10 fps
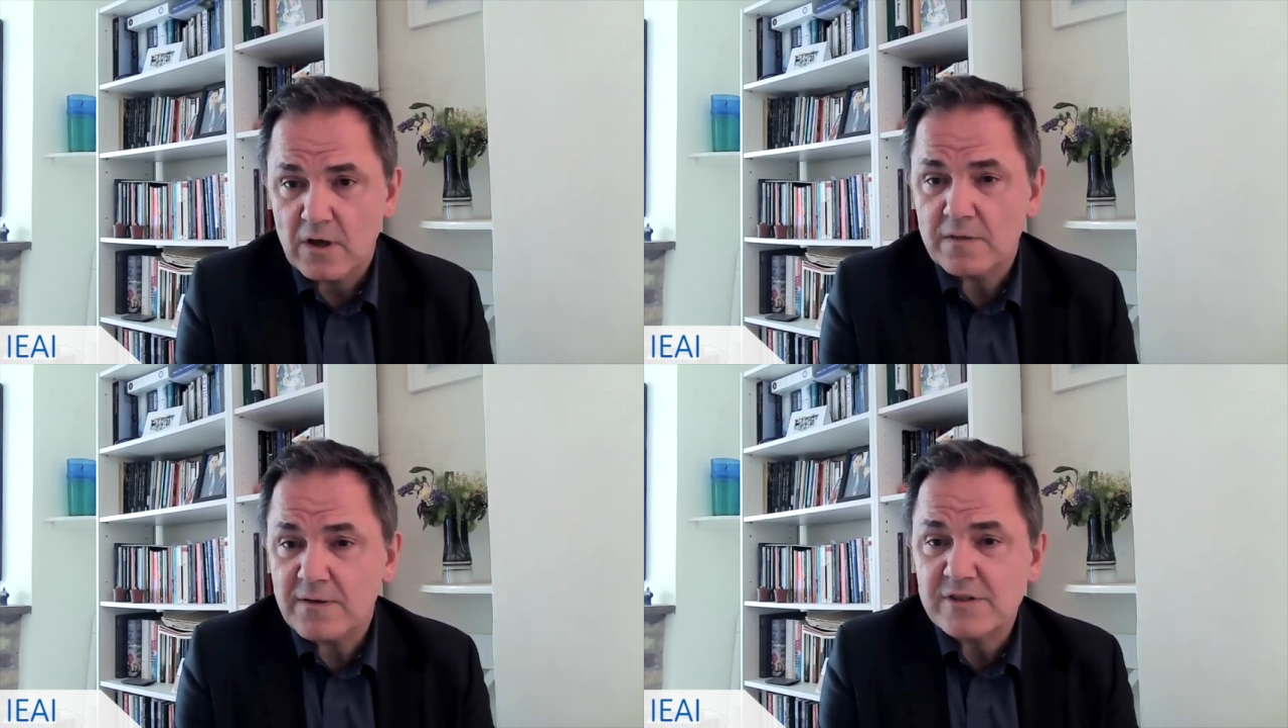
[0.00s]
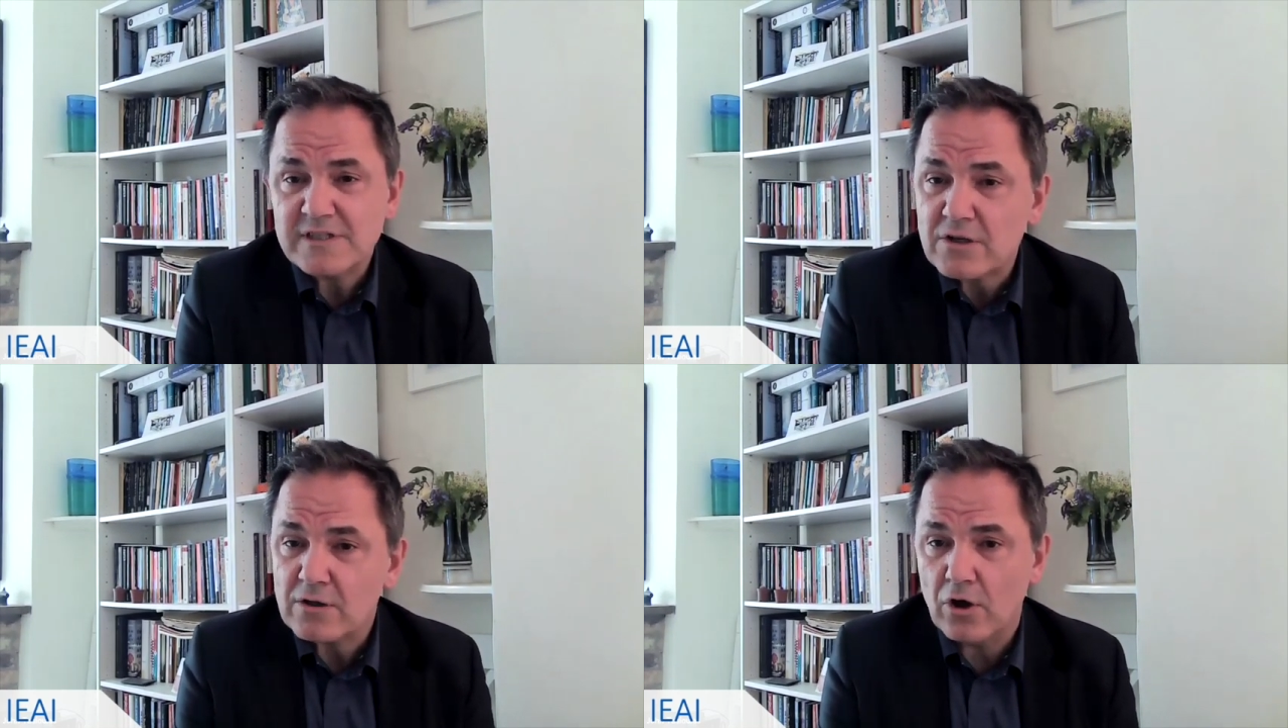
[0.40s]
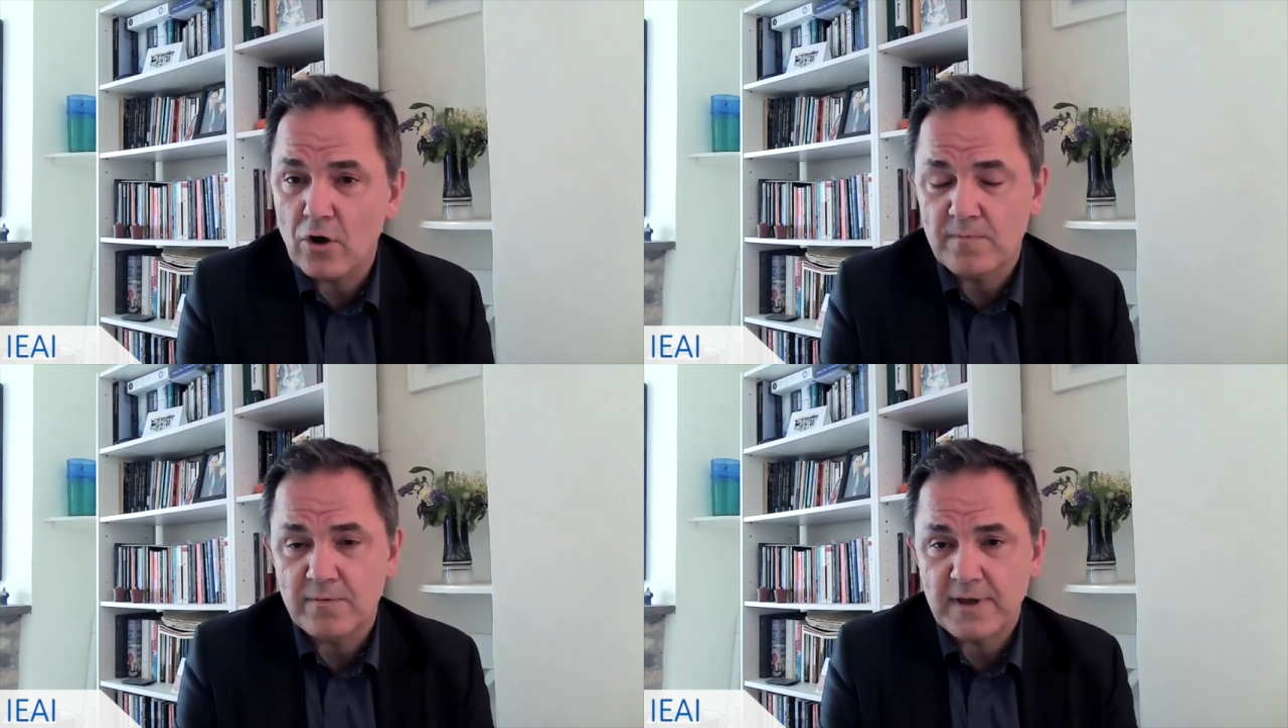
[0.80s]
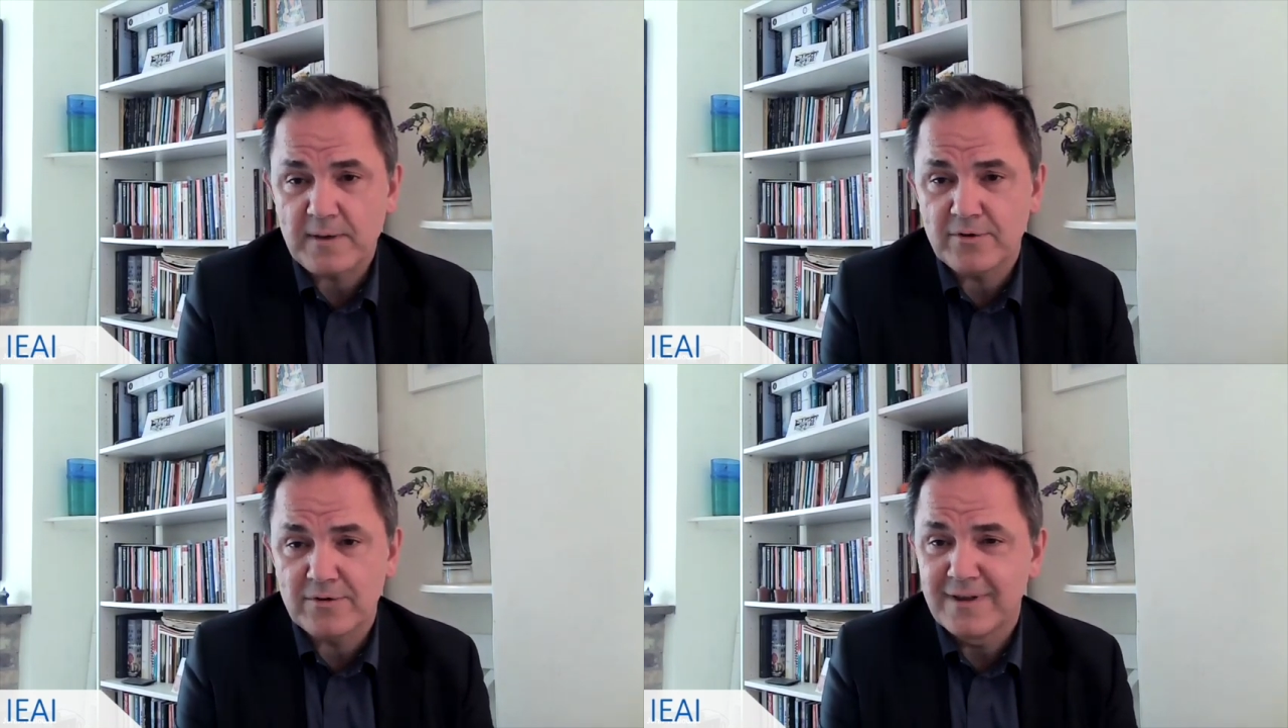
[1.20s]
there is little hope for
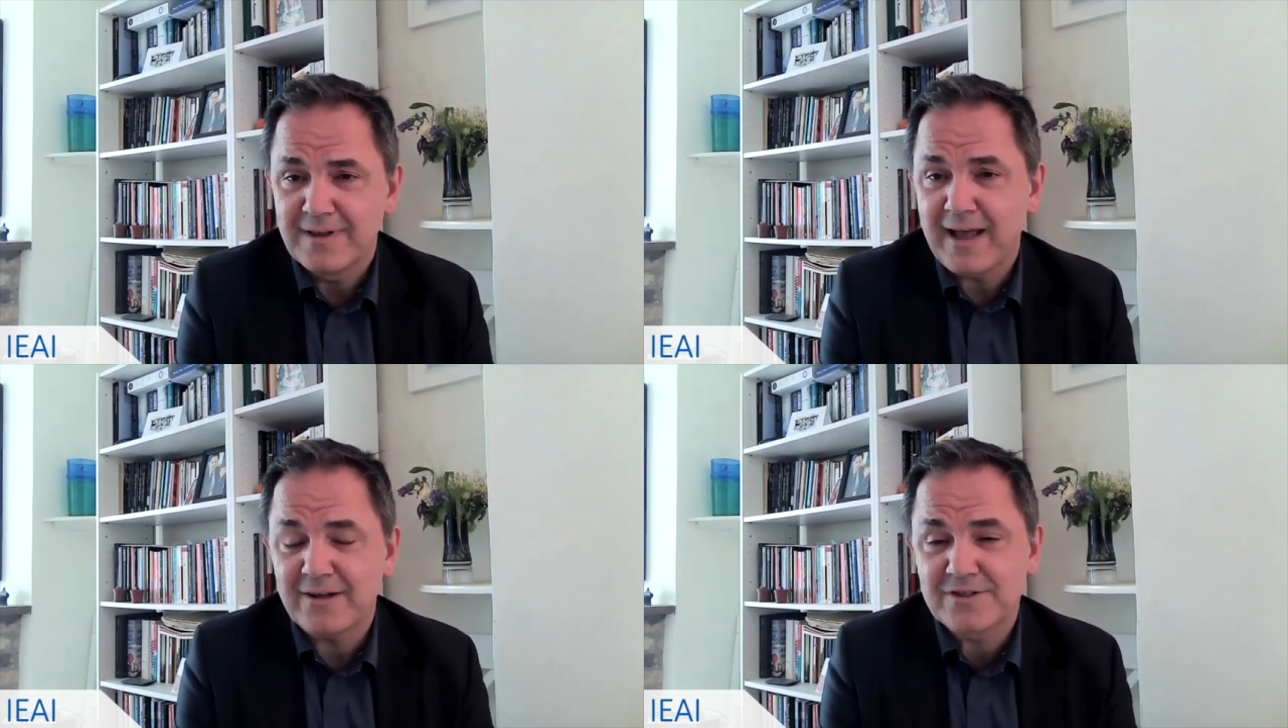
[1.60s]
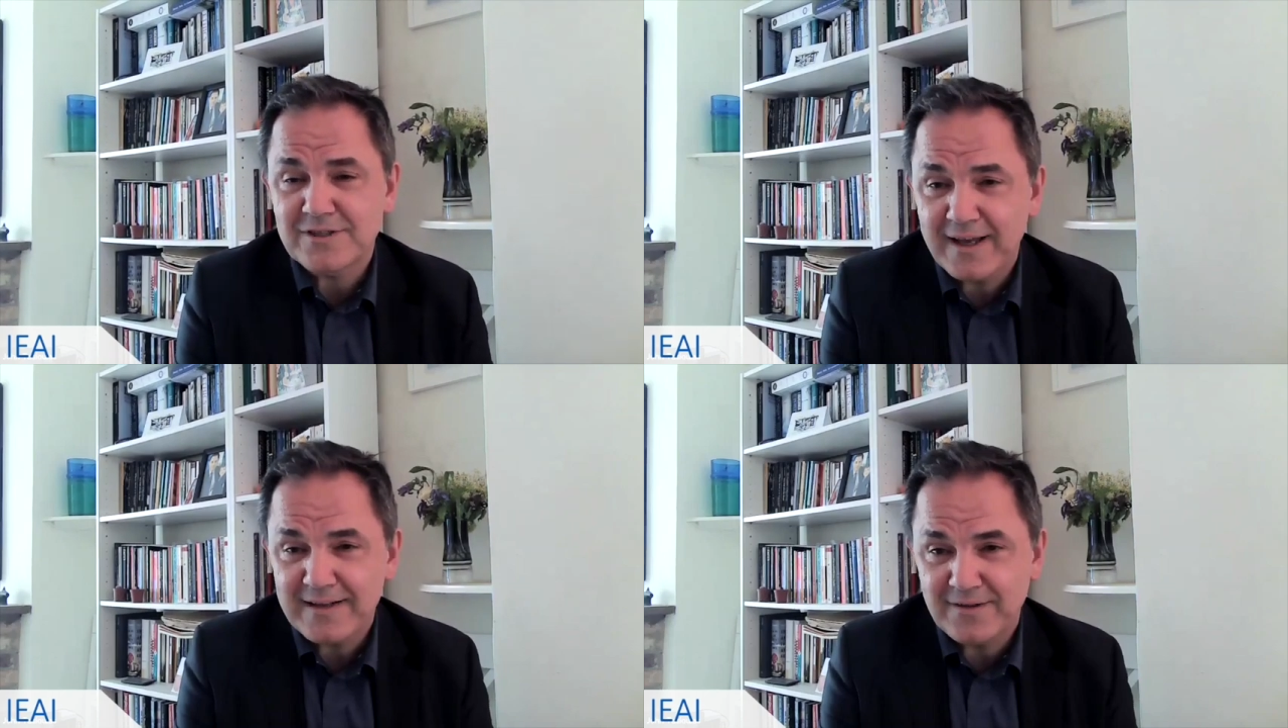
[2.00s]
people outside